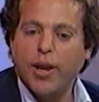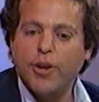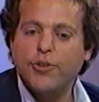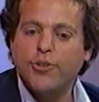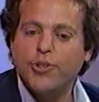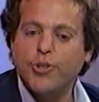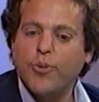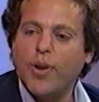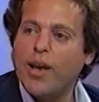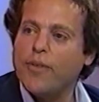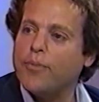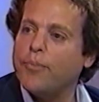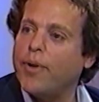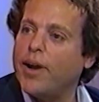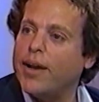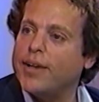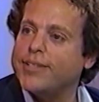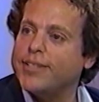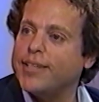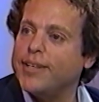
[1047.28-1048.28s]
patients who have a
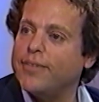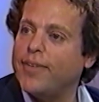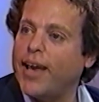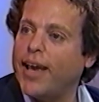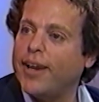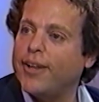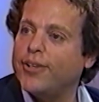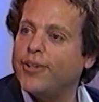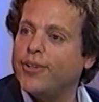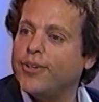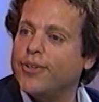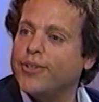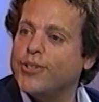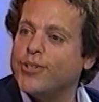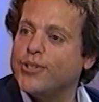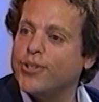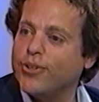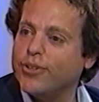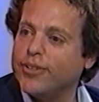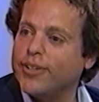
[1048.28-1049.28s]
positive attitude
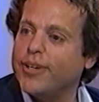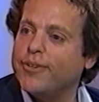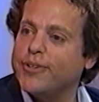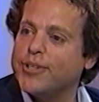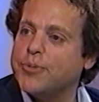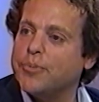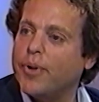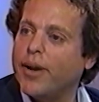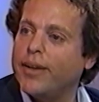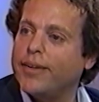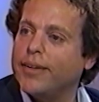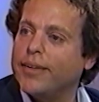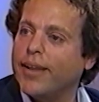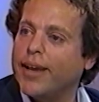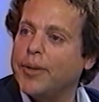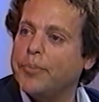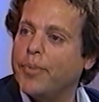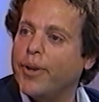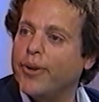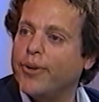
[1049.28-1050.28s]
certainly respond a
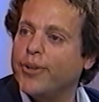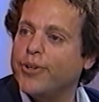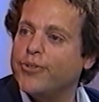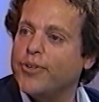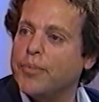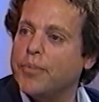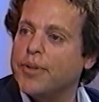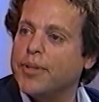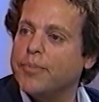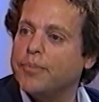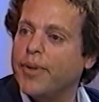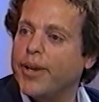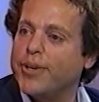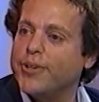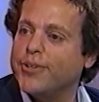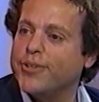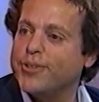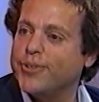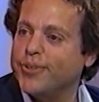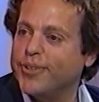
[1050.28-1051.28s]
lot better to treatment than
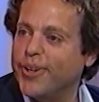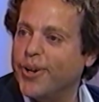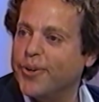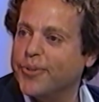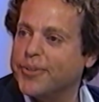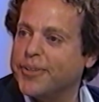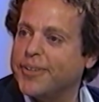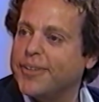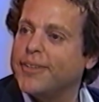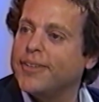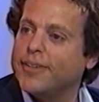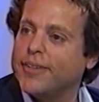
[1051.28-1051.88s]
patients who don't.